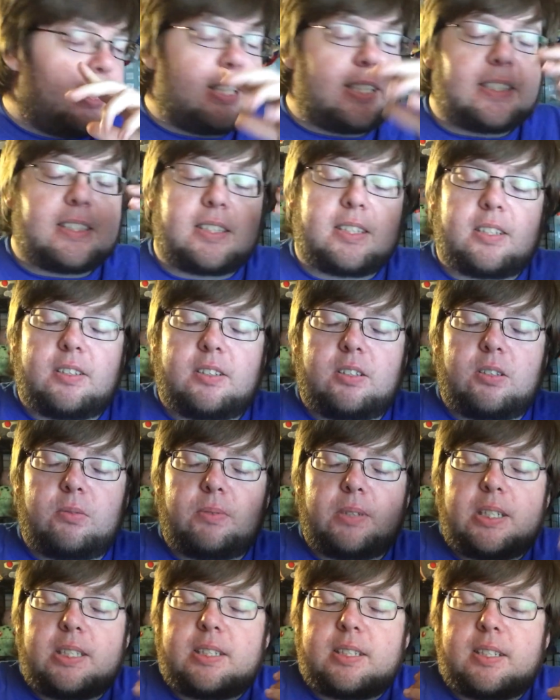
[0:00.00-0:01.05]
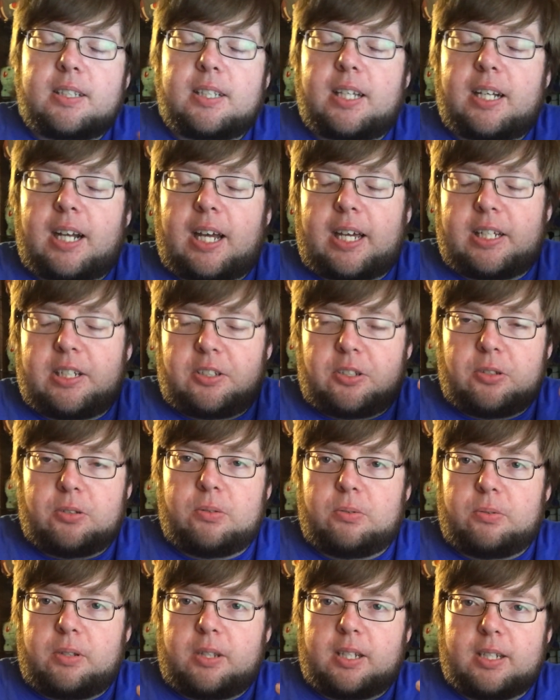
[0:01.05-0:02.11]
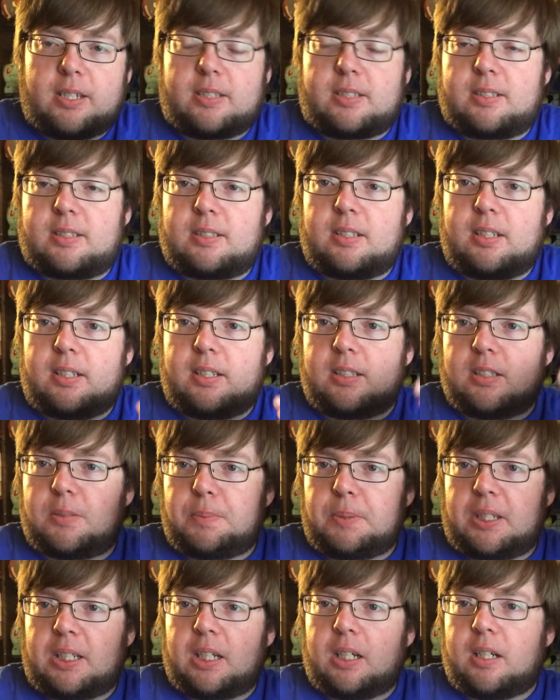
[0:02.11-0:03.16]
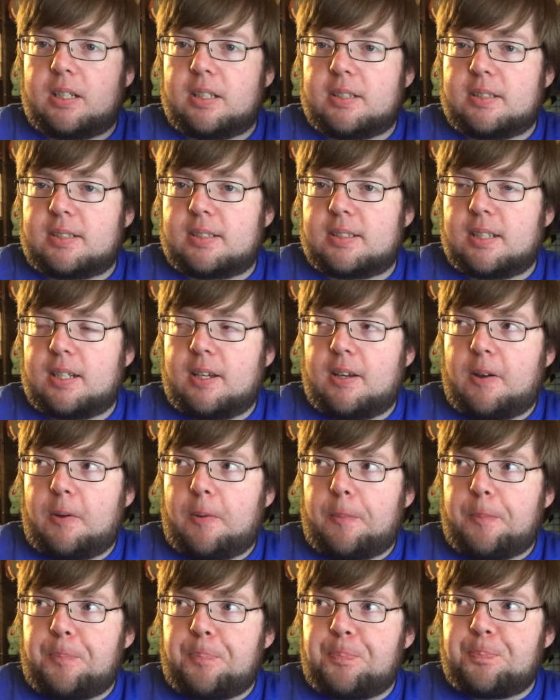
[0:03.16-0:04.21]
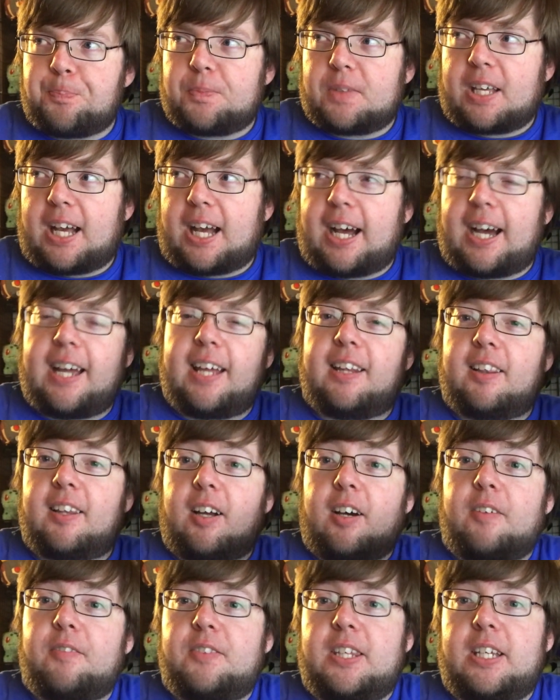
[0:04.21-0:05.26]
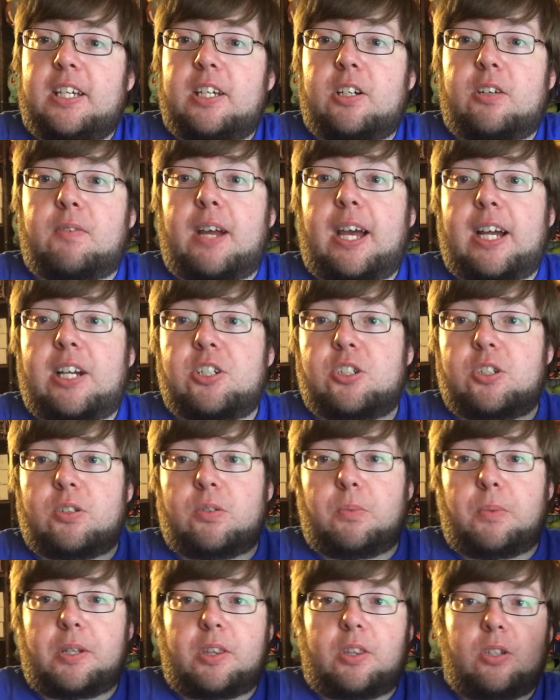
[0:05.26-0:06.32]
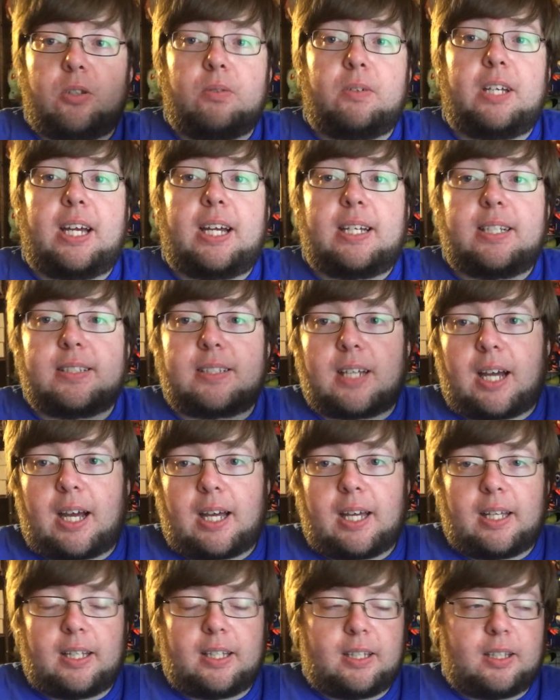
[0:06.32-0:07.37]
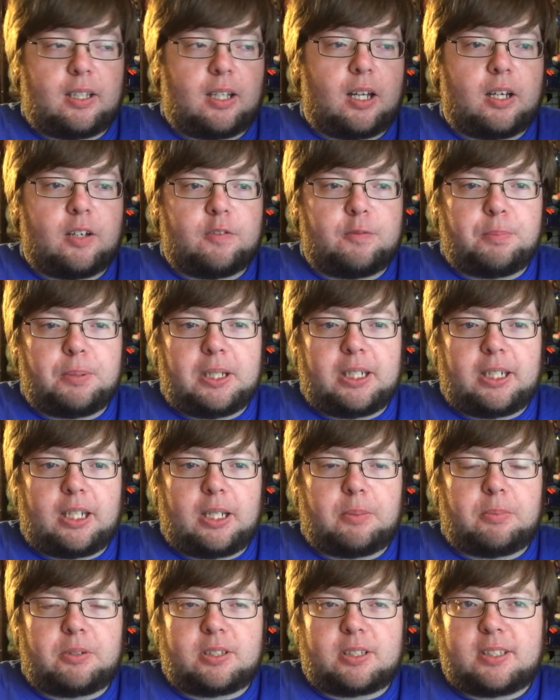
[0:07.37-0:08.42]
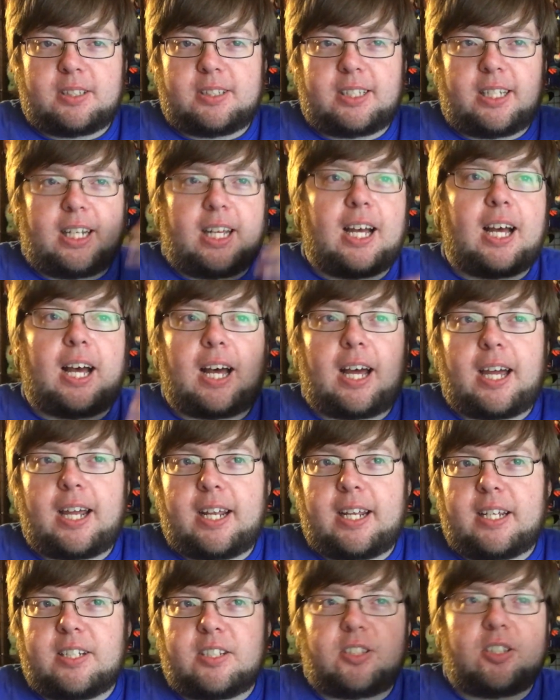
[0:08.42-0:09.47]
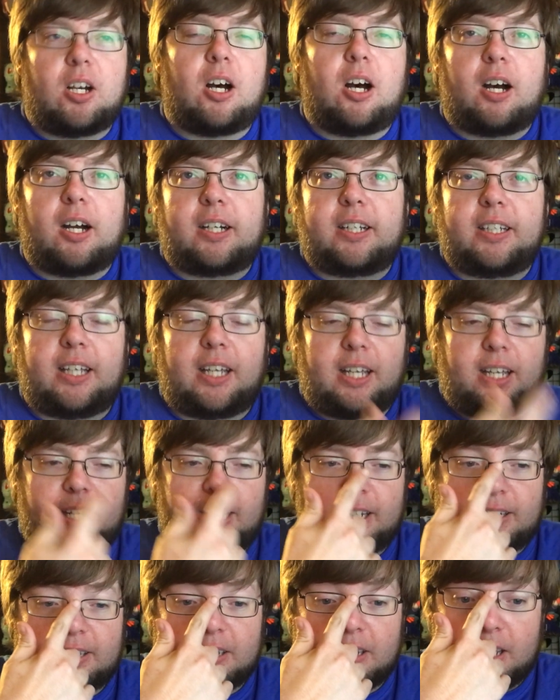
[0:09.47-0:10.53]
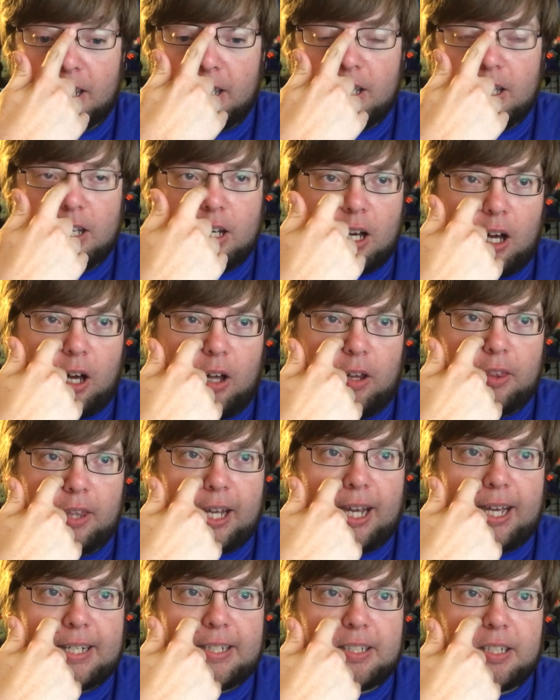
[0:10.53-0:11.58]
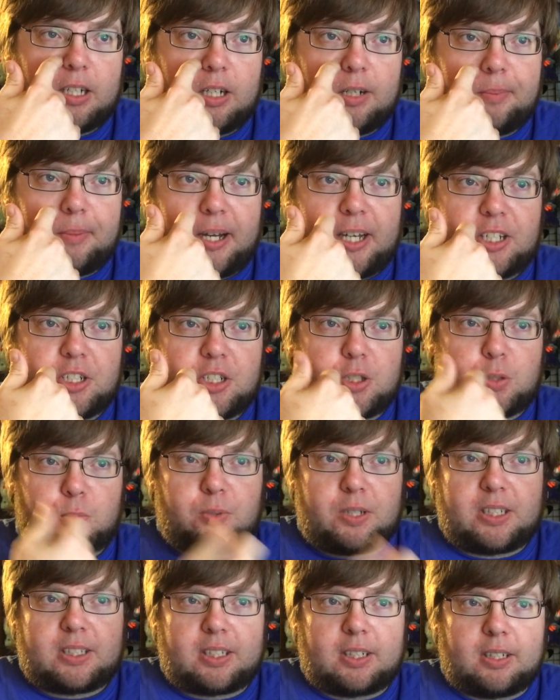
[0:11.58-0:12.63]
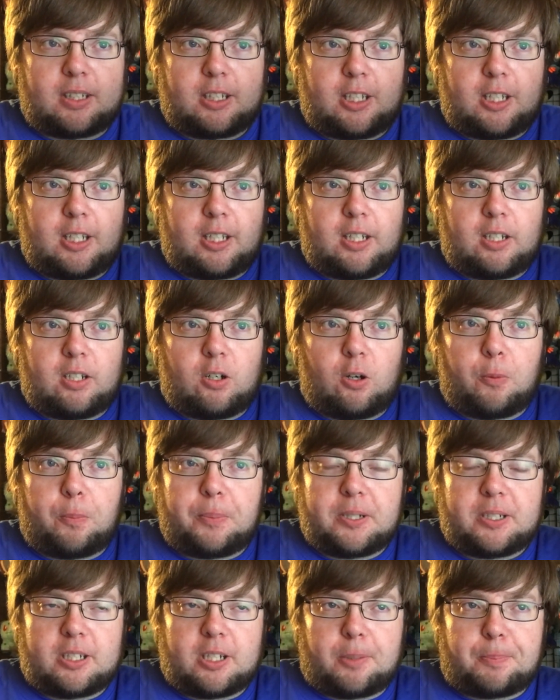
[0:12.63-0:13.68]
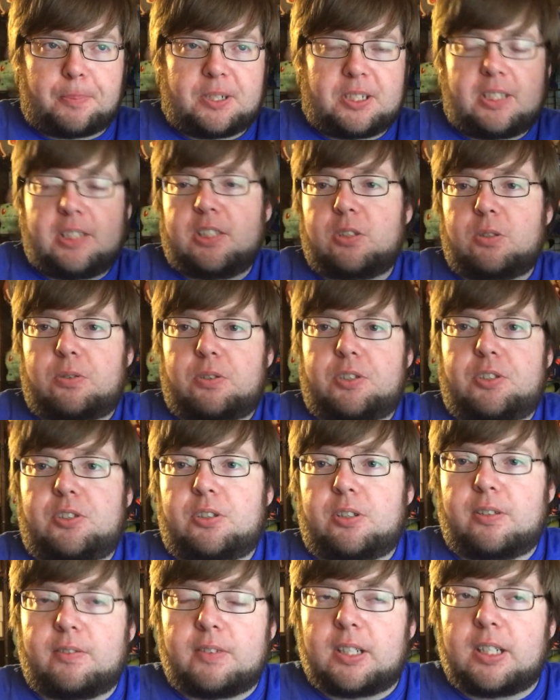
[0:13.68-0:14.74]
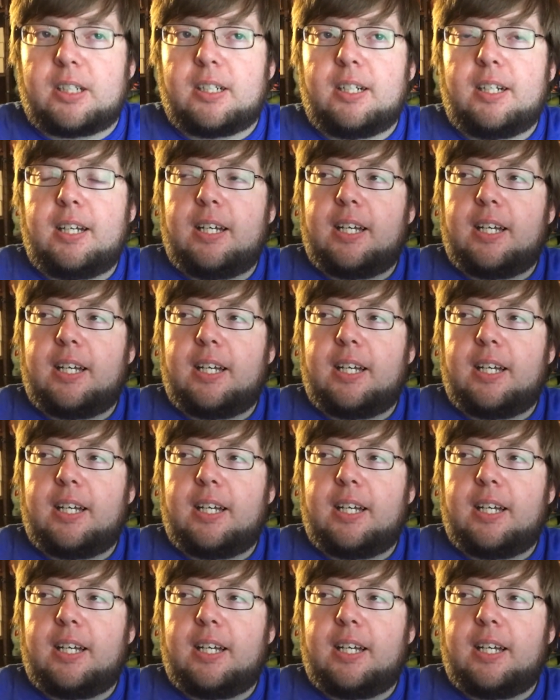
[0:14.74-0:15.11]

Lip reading: guess the reason that I do this is because I love the interaction with you guys. I love being able to say hi and talk and all that. I just recently opened up a Discord server,